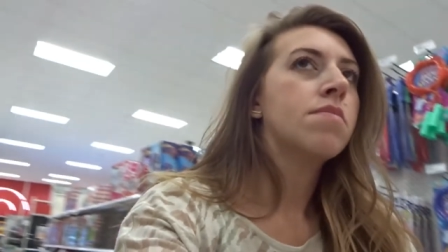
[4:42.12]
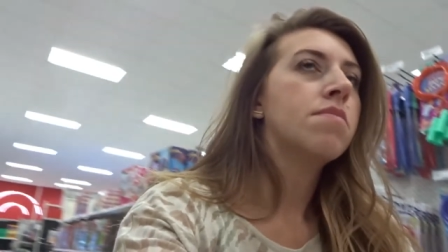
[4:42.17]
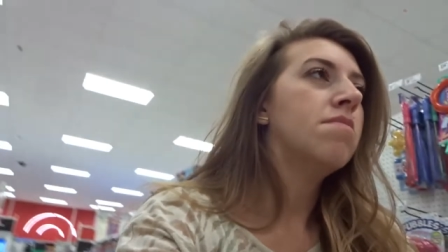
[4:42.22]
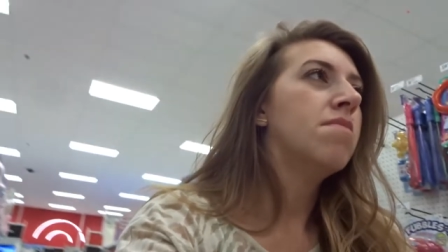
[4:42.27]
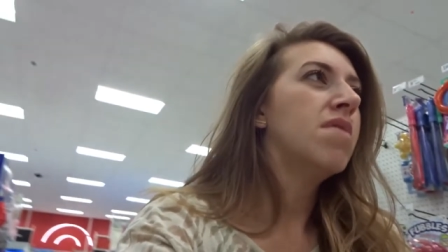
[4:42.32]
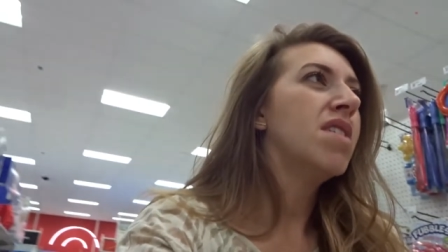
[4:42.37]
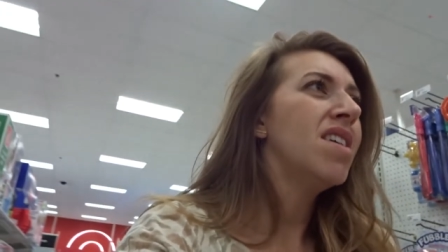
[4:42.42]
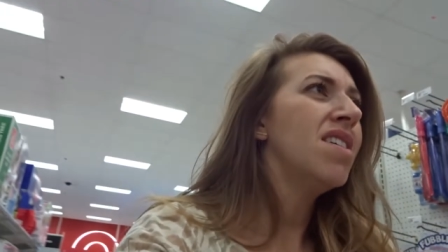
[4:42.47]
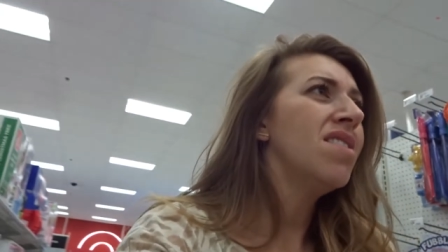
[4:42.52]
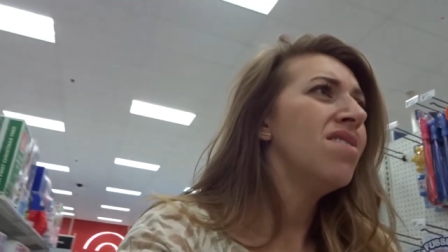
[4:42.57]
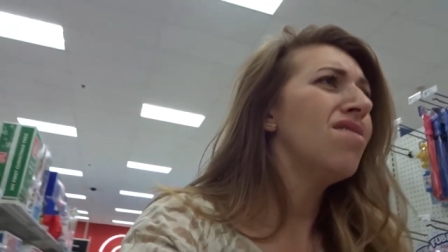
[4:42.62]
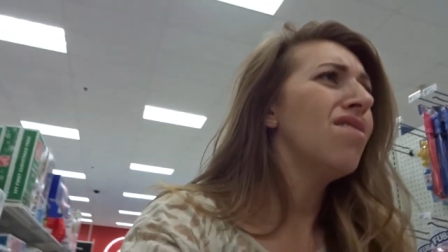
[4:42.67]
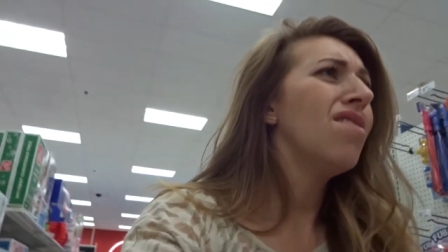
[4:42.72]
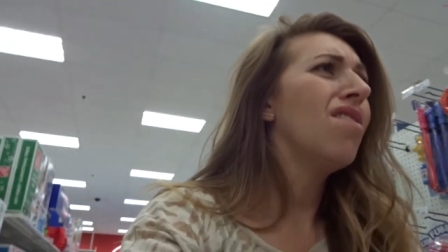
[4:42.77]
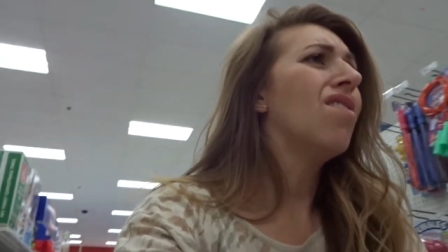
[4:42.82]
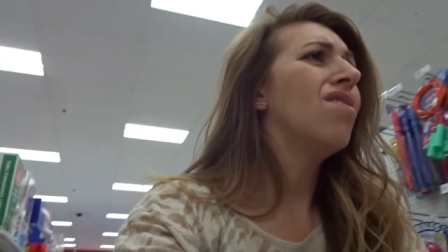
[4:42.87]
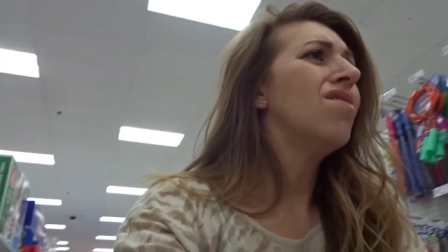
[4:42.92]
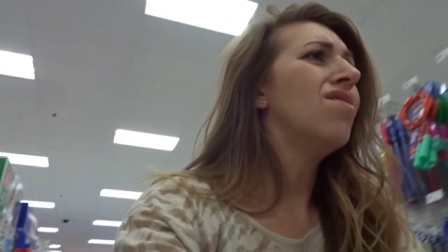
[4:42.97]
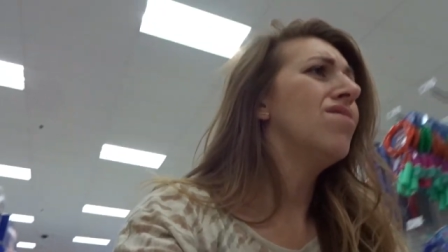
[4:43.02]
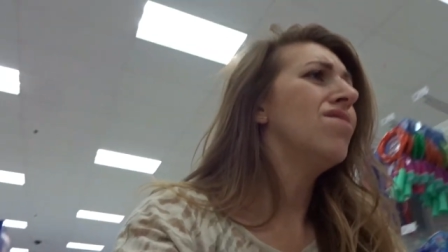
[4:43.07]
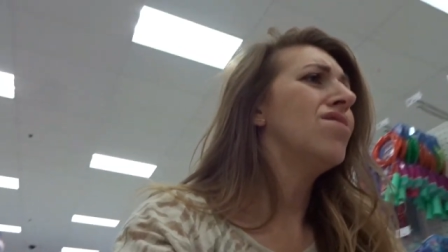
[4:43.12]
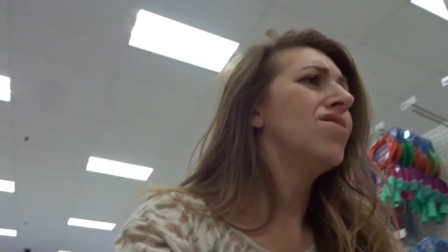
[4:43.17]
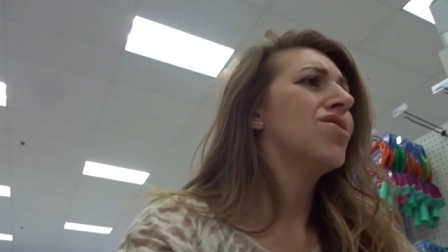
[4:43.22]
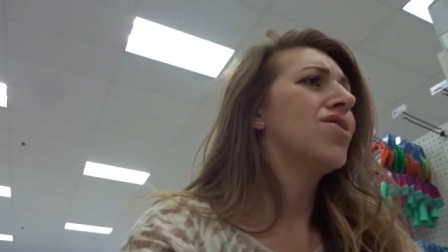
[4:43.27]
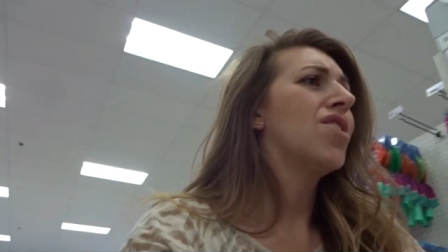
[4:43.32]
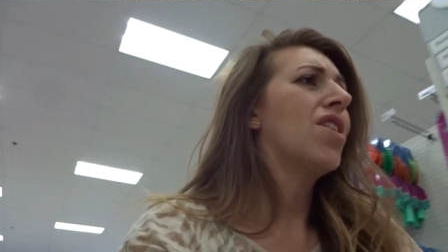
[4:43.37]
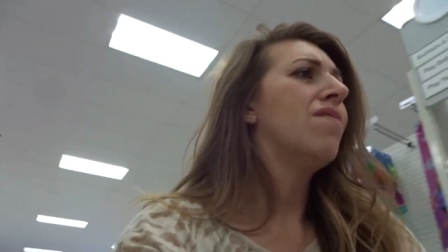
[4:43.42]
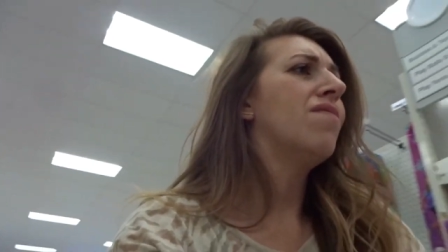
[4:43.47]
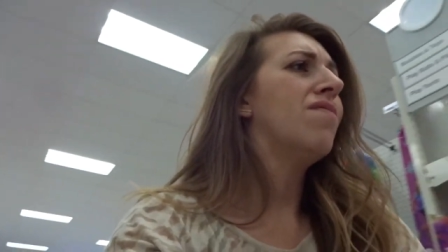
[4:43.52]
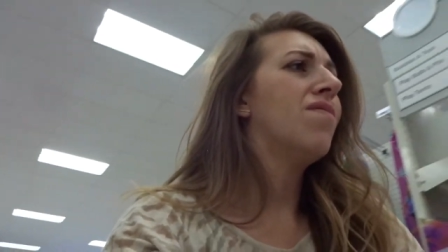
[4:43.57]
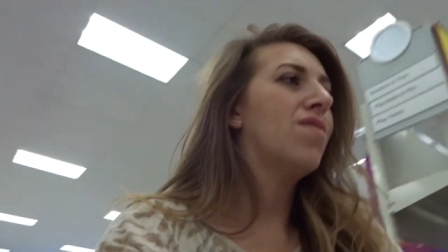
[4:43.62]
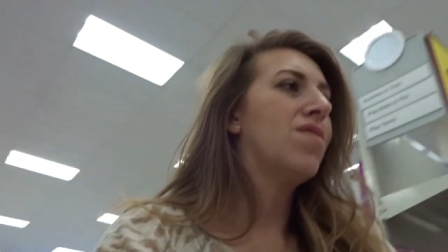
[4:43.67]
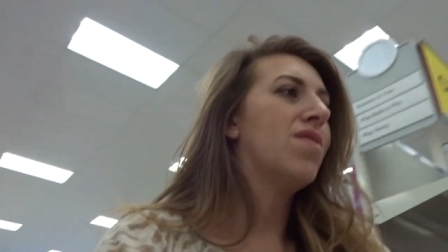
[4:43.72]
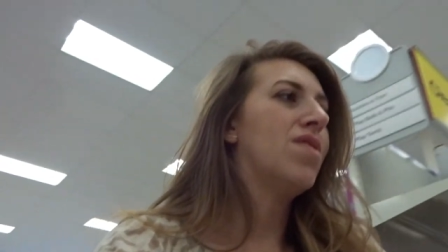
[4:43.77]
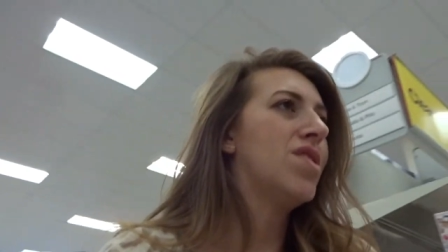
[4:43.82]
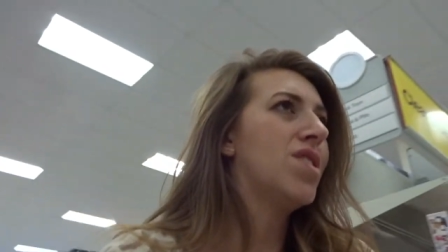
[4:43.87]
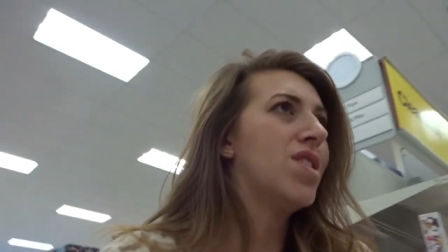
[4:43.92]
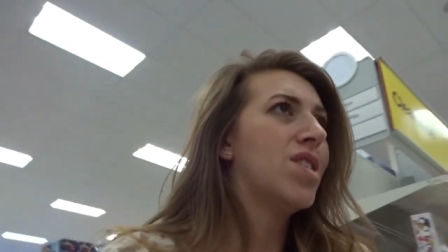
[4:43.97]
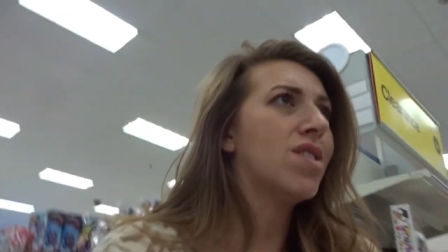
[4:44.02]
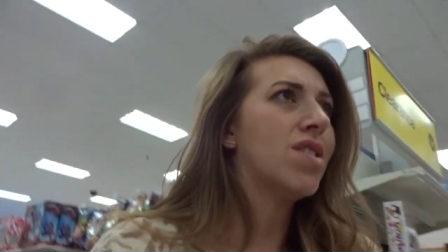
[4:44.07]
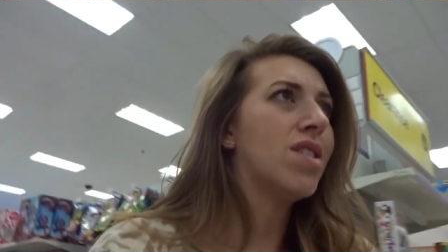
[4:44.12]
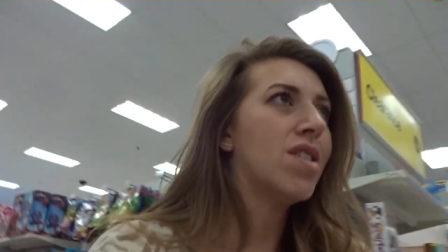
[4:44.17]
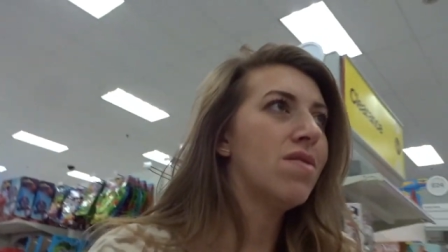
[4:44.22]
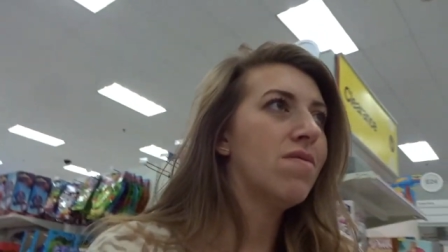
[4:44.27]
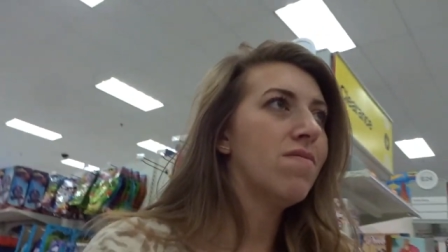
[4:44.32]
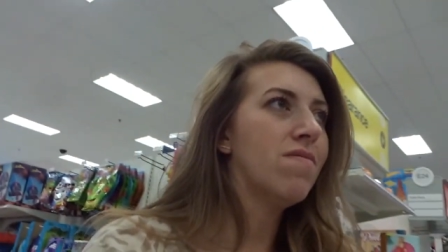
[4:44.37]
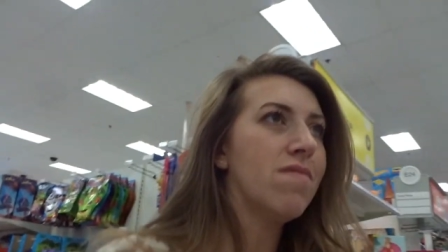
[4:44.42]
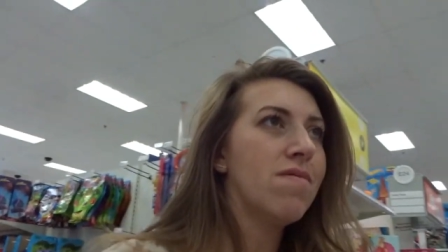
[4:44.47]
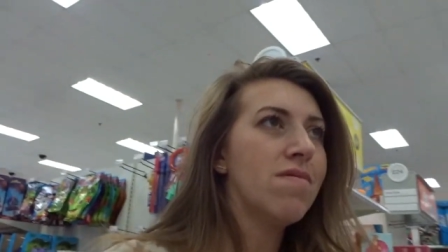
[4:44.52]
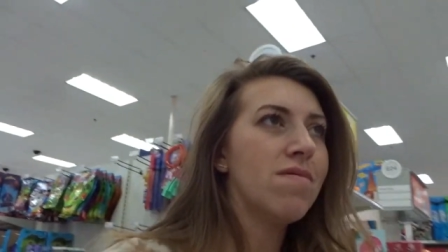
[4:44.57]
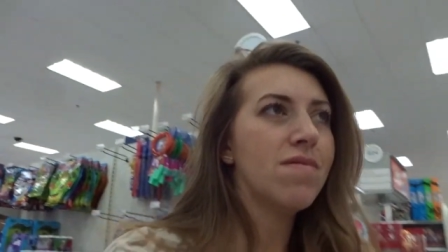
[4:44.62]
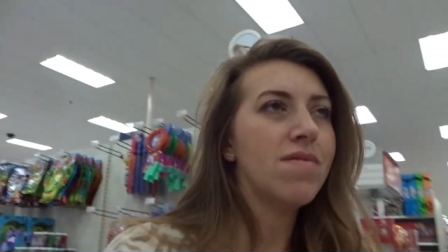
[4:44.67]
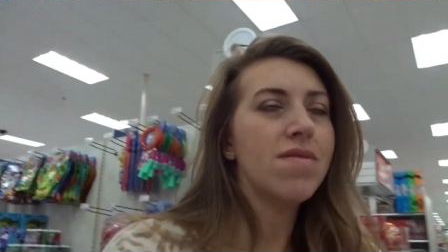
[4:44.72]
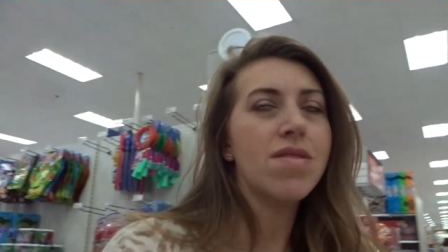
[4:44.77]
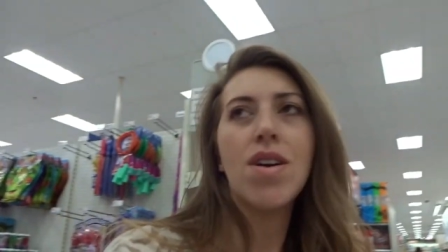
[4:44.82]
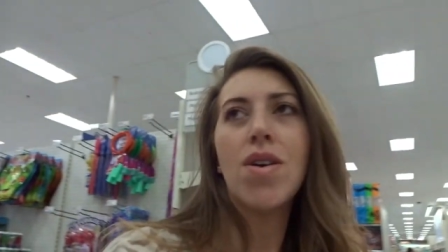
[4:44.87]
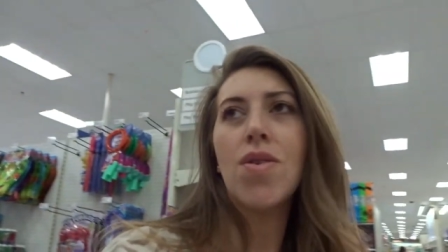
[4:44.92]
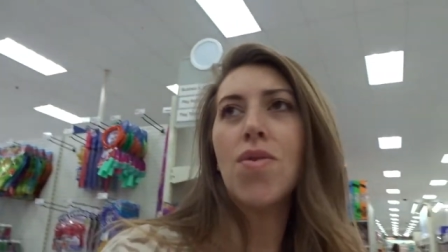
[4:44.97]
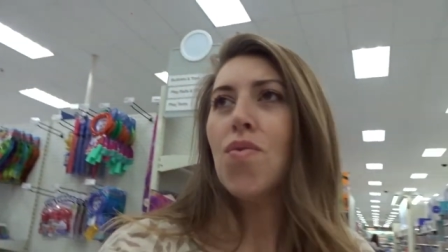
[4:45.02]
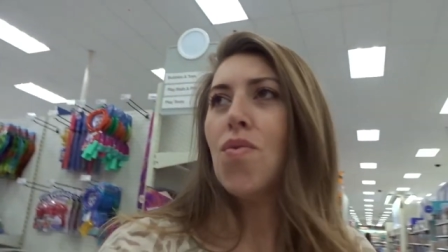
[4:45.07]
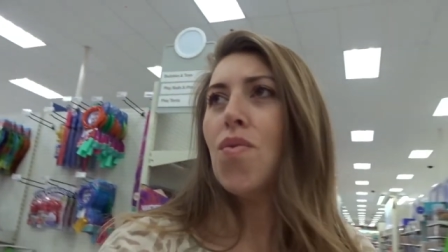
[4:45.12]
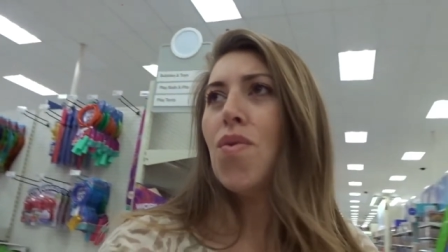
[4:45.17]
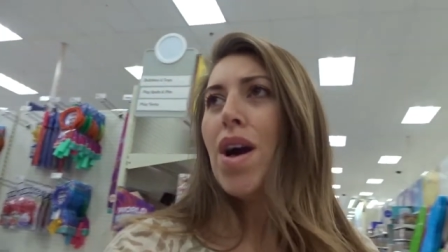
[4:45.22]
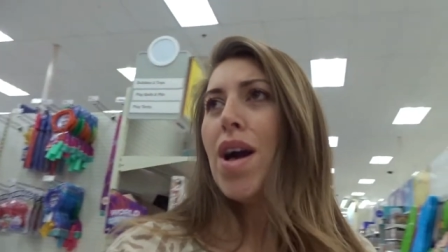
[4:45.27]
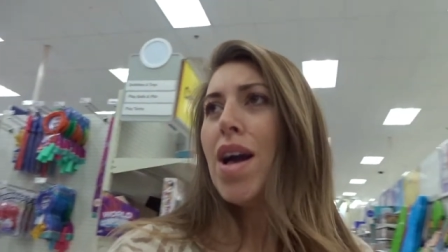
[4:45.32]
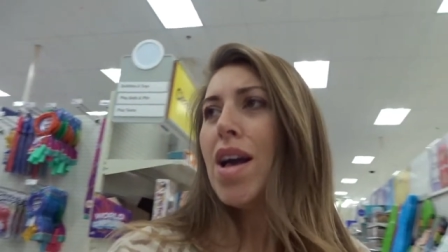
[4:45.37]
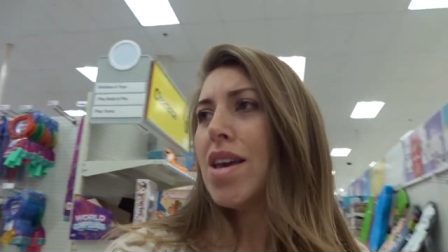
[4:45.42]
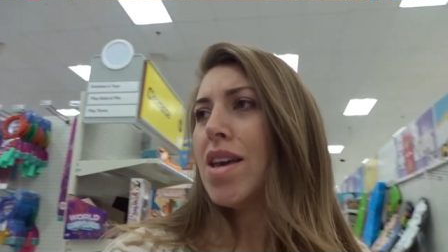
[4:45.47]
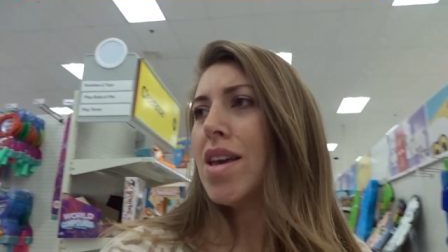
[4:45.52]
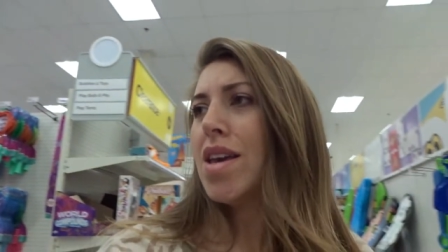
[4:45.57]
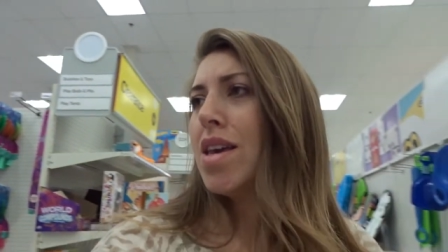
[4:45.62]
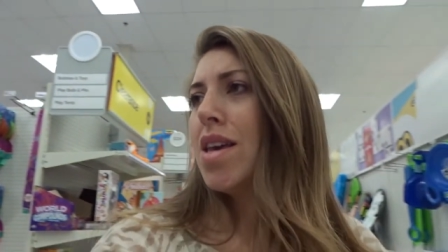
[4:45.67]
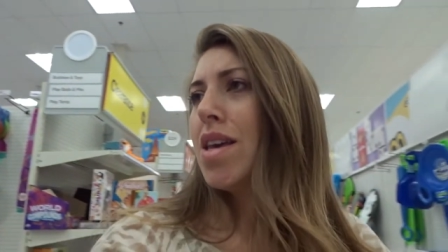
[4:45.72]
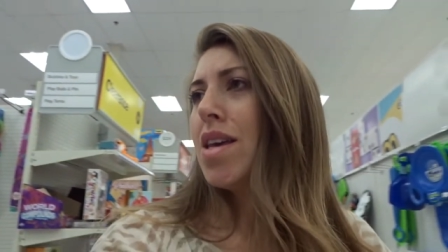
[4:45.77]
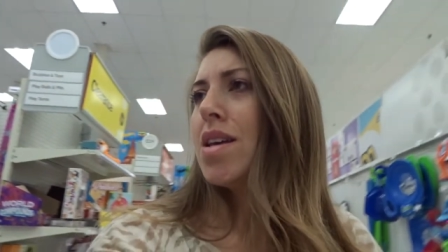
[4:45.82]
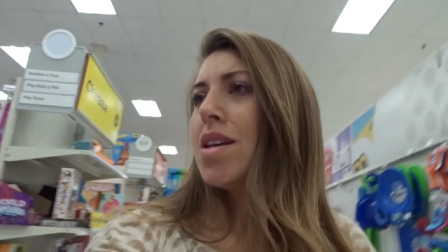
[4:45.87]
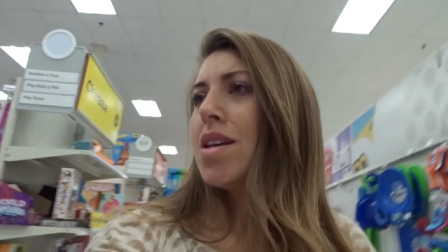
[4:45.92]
My kids are harder to shop for this year. I don't know why.